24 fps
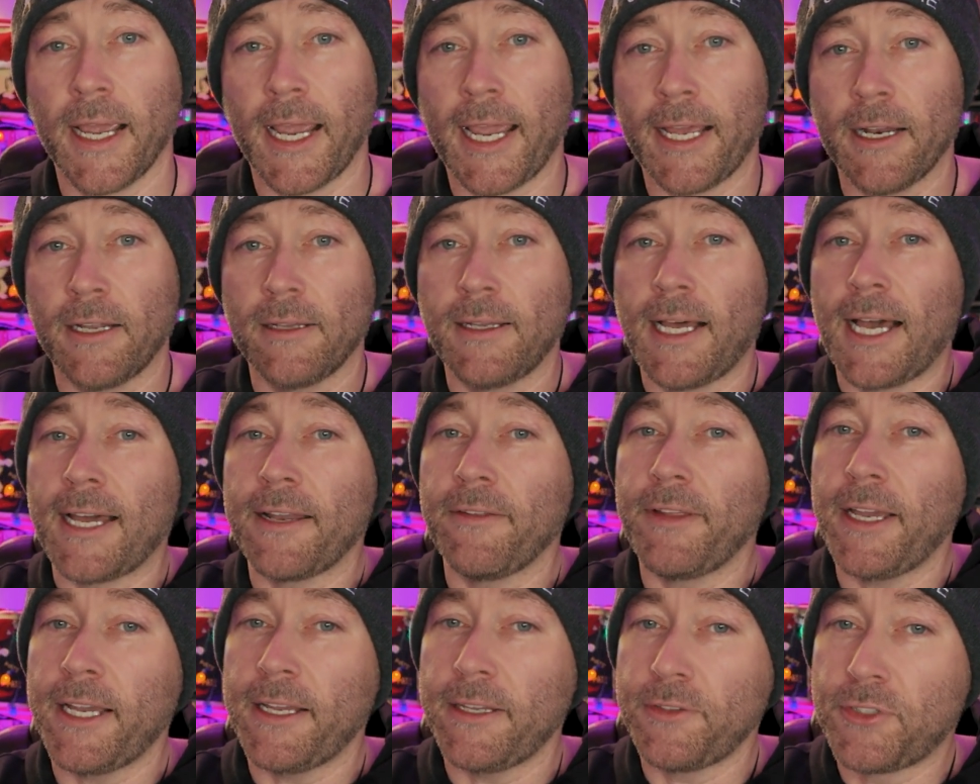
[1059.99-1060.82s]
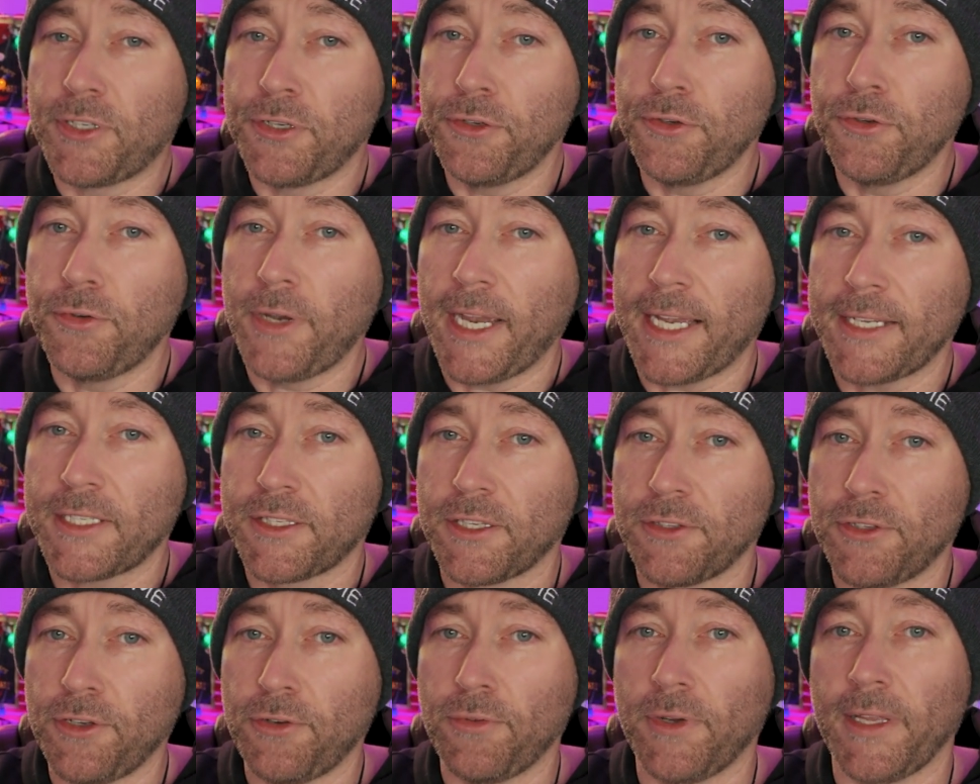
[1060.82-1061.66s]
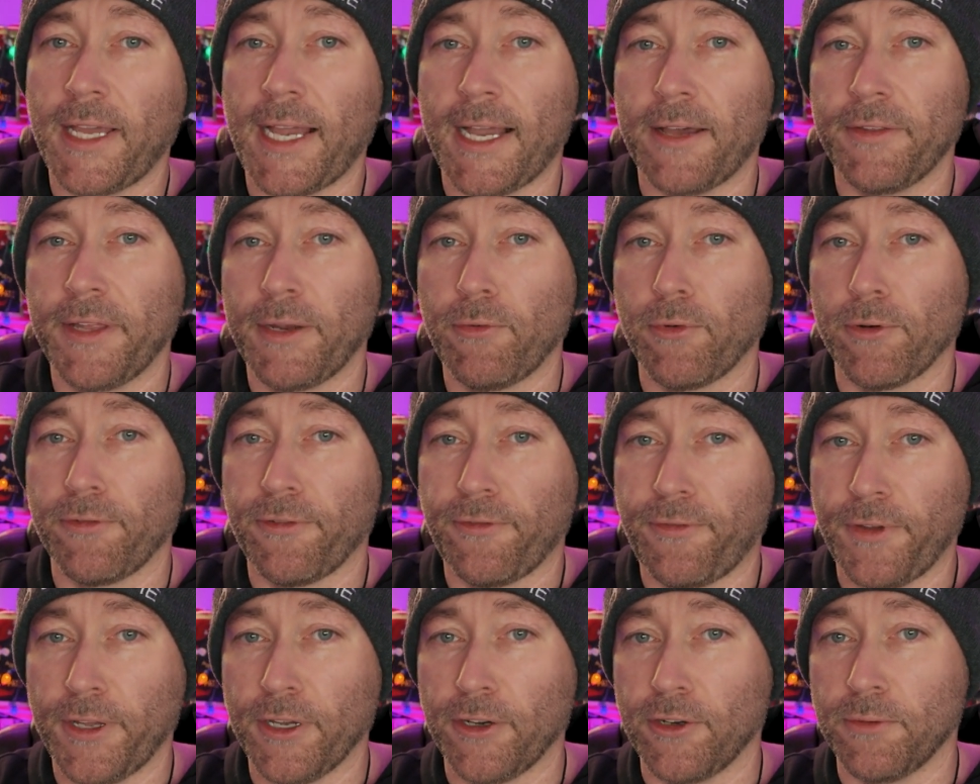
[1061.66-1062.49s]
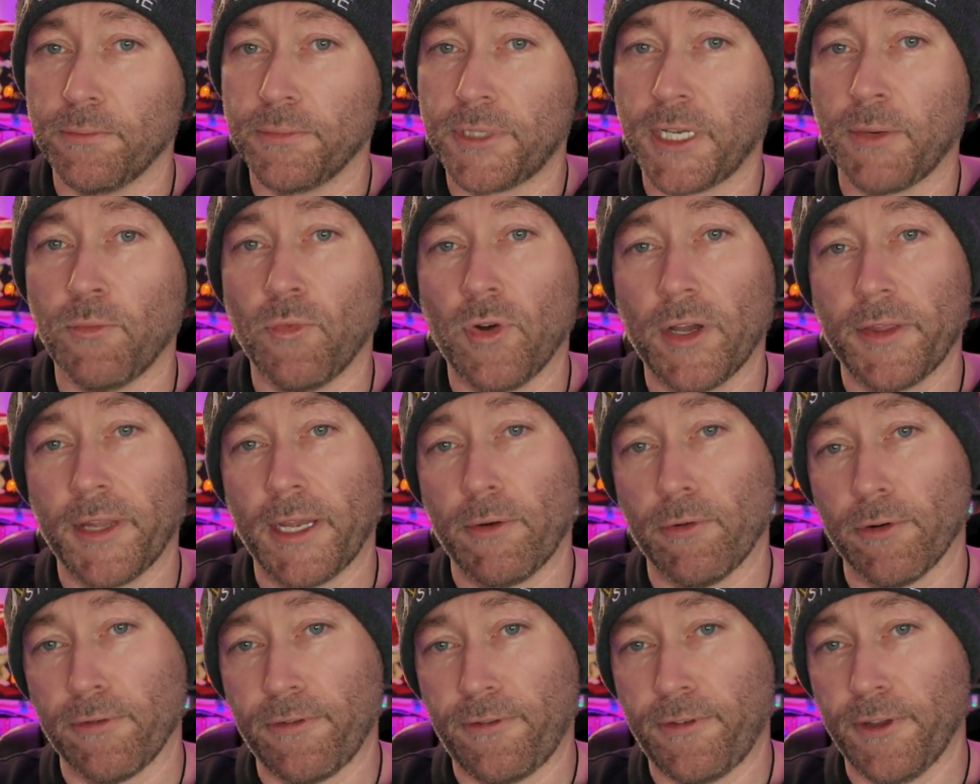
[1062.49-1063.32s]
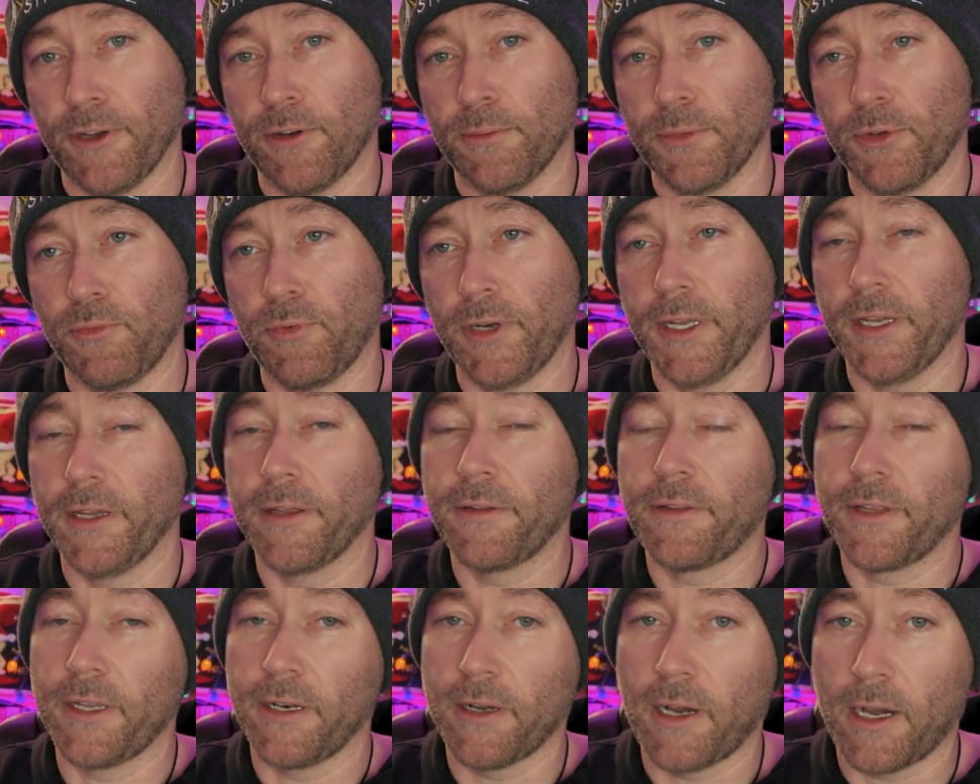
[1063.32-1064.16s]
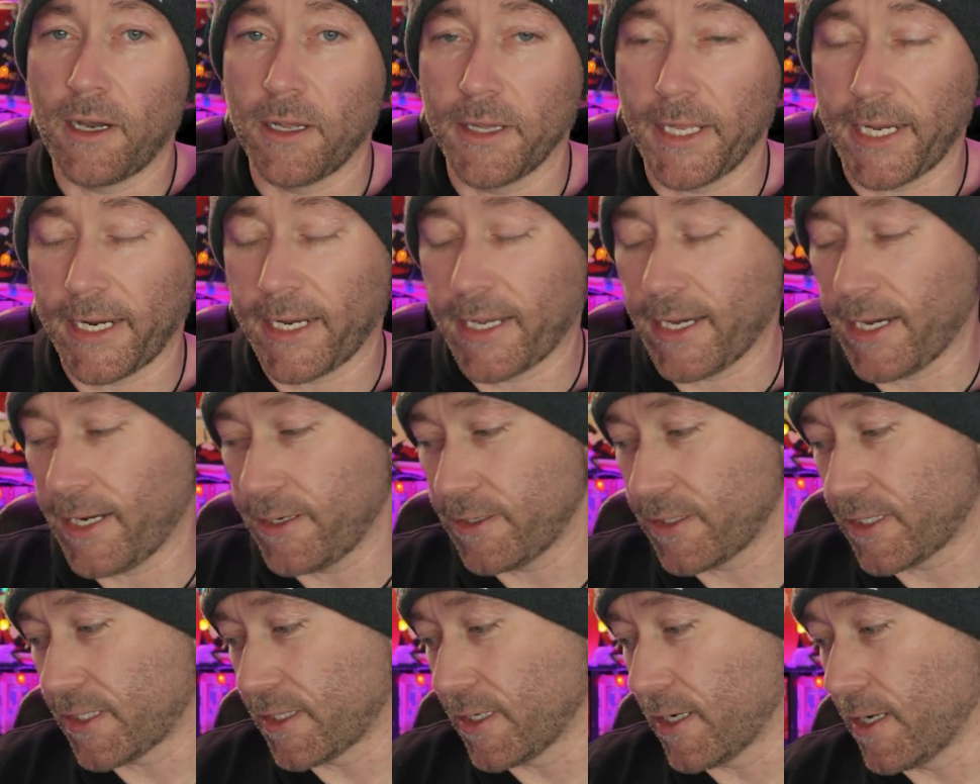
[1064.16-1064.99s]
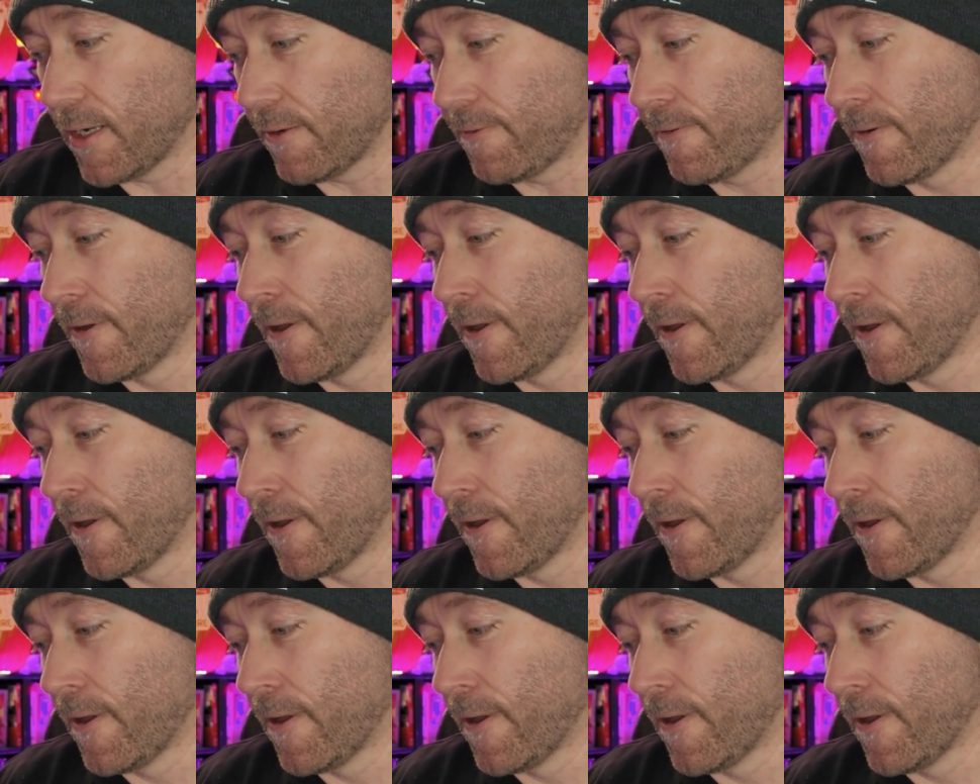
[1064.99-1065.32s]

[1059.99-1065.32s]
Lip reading: And a lot of that, too, has to do with how they were filmed and what they were filmed with and all that kind of stuff.